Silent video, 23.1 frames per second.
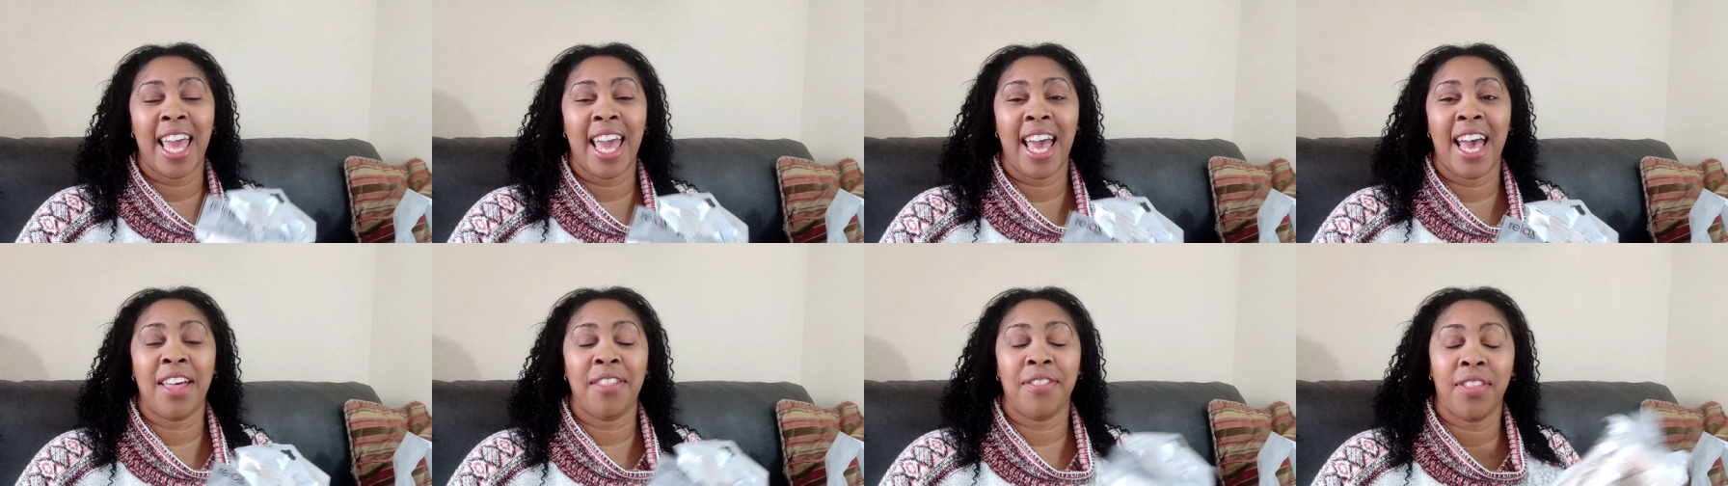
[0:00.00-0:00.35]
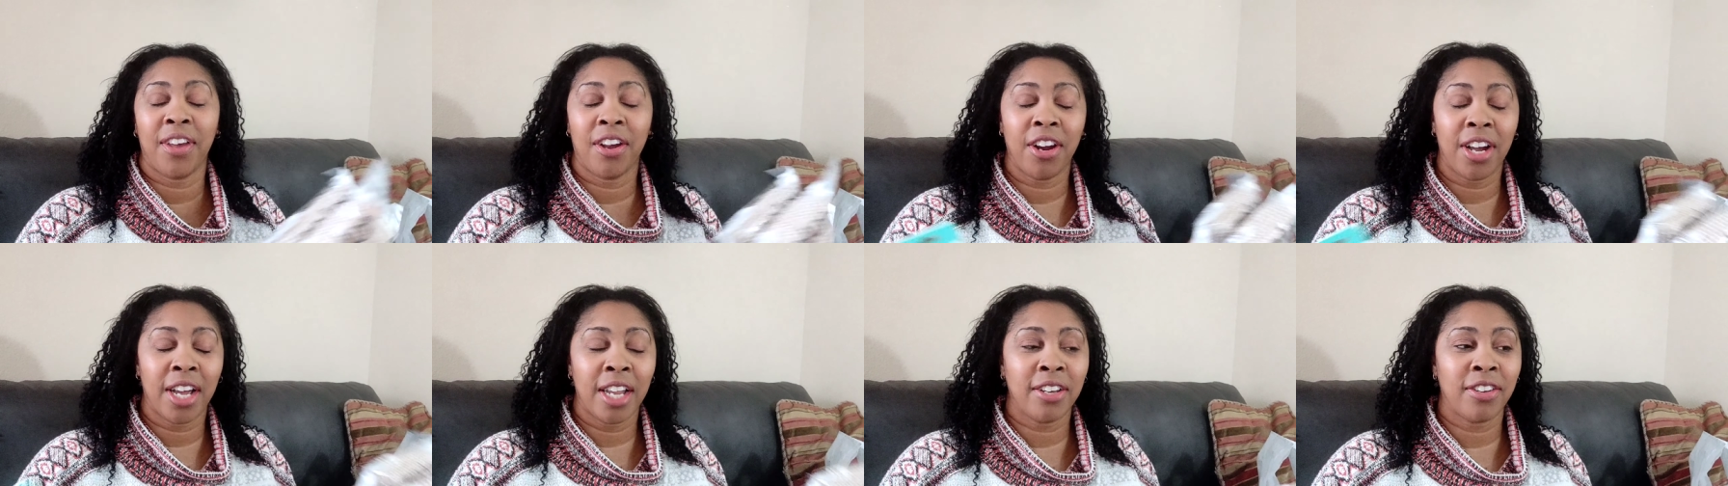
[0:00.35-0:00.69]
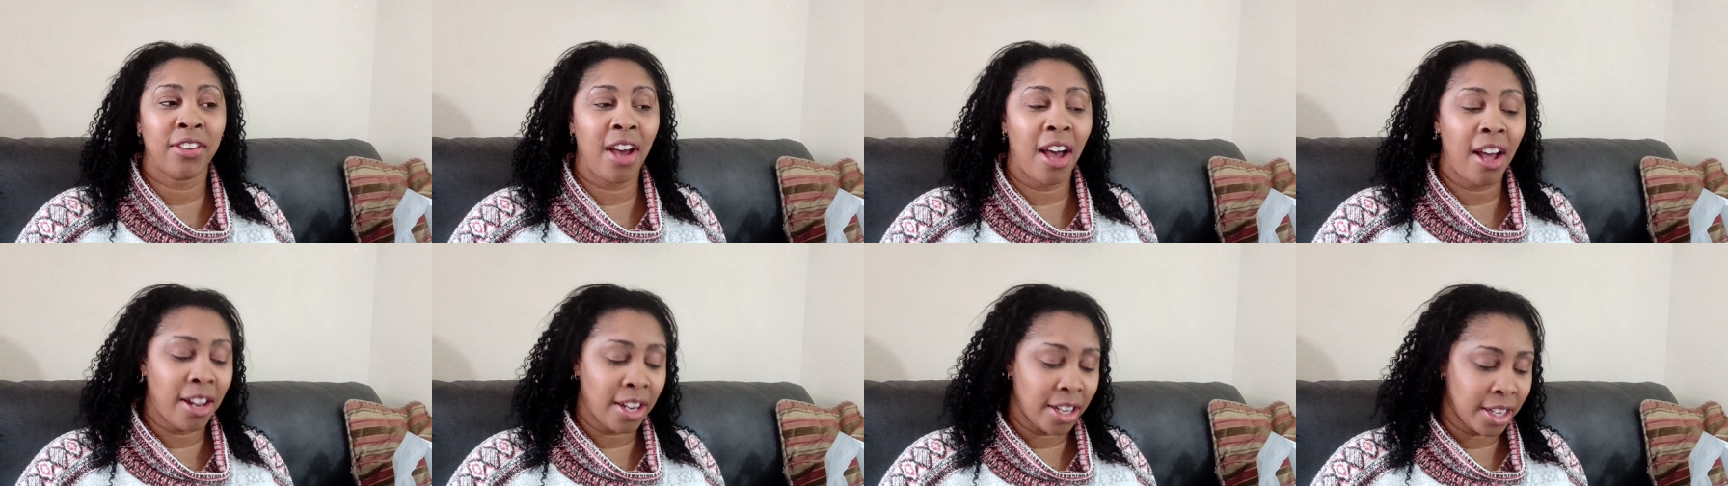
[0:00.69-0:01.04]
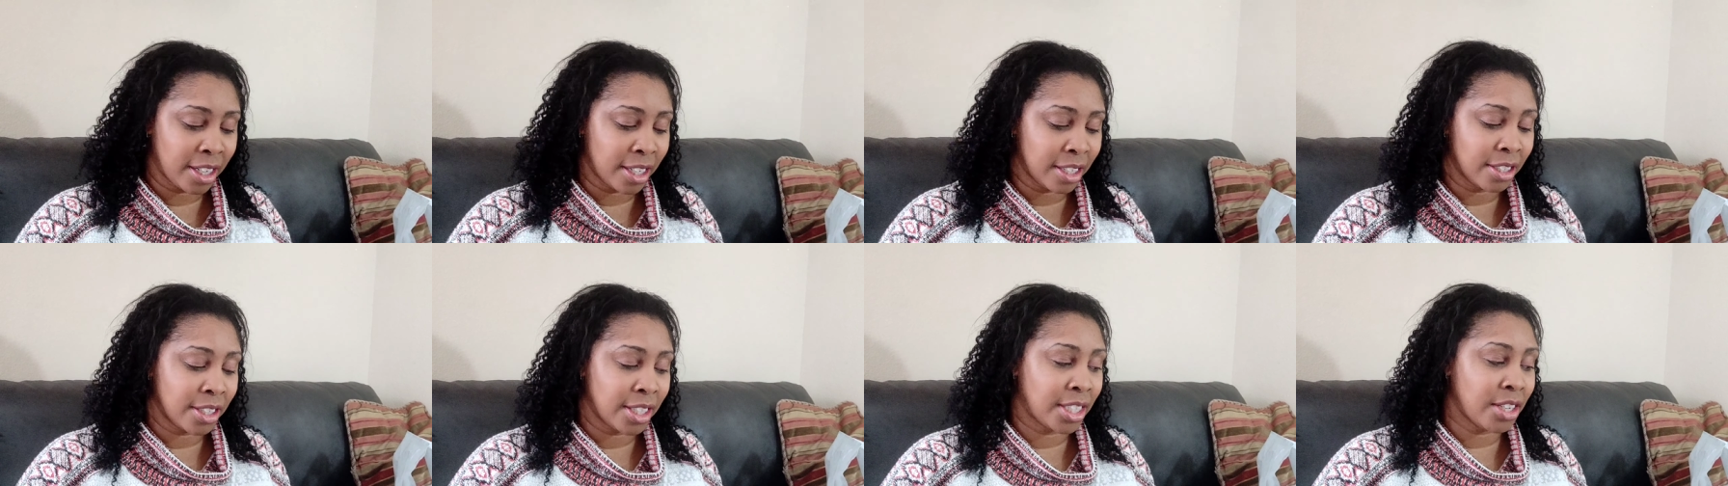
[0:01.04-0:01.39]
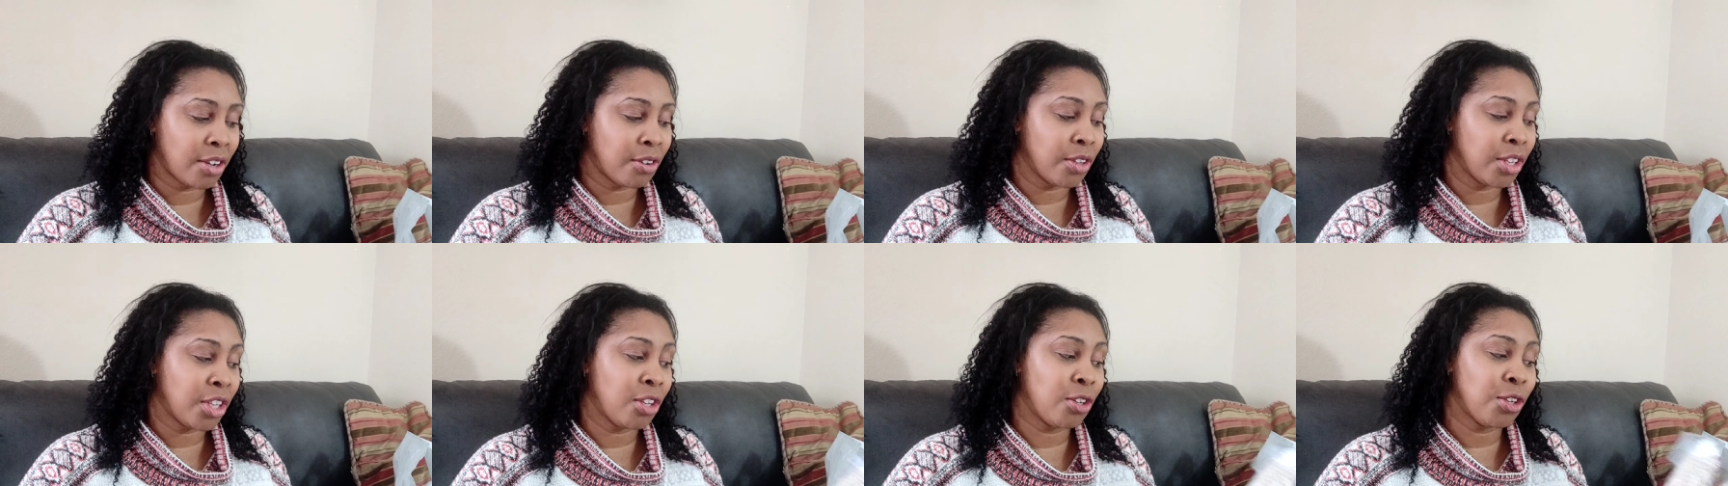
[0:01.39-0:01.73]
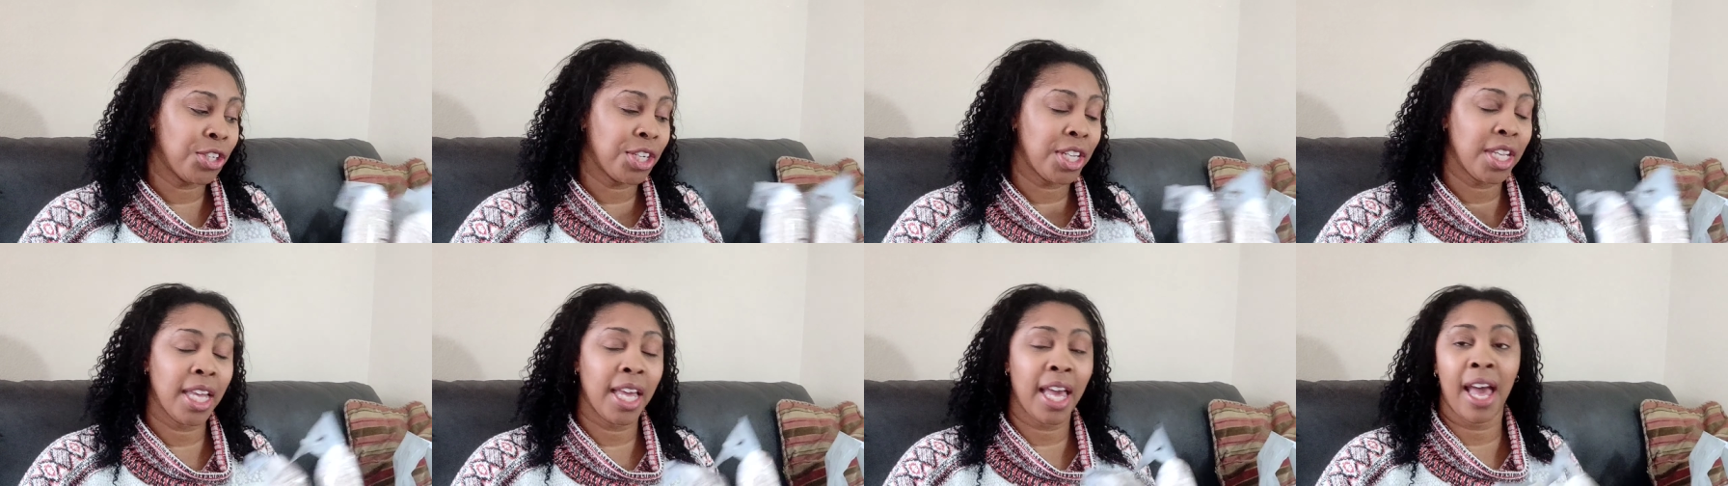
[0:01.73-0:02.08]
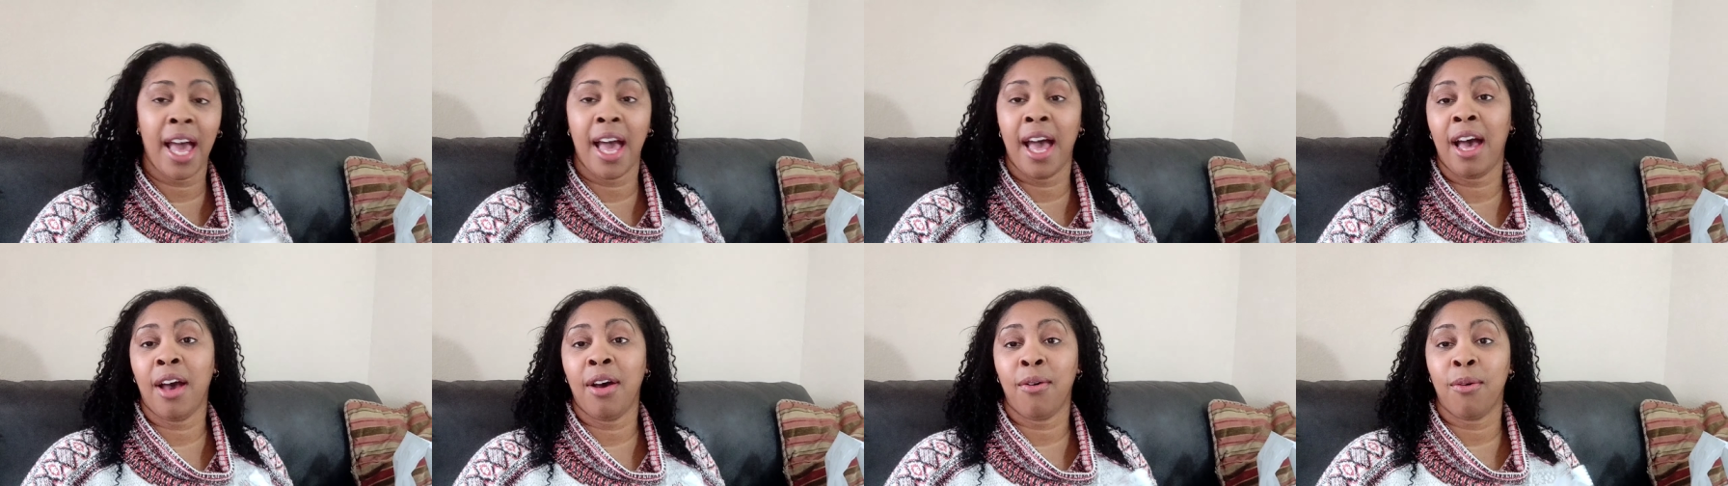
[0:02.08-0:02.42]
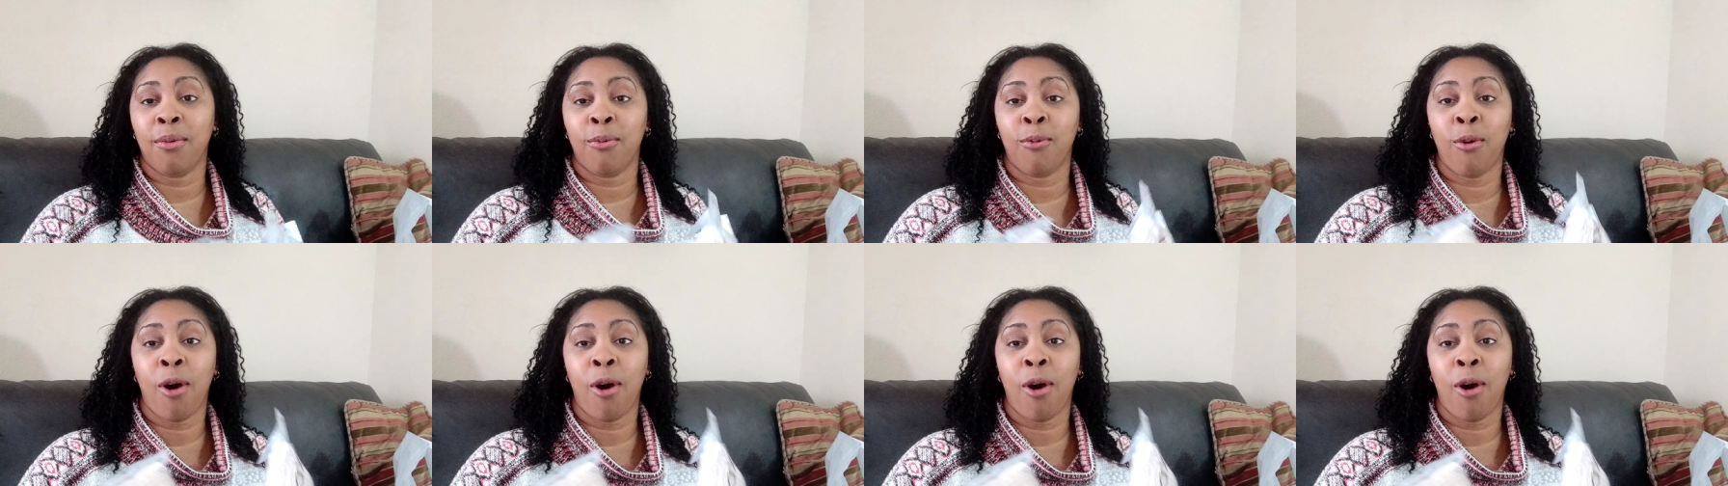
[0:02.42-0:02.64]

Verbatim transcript: and they're $1. So usually at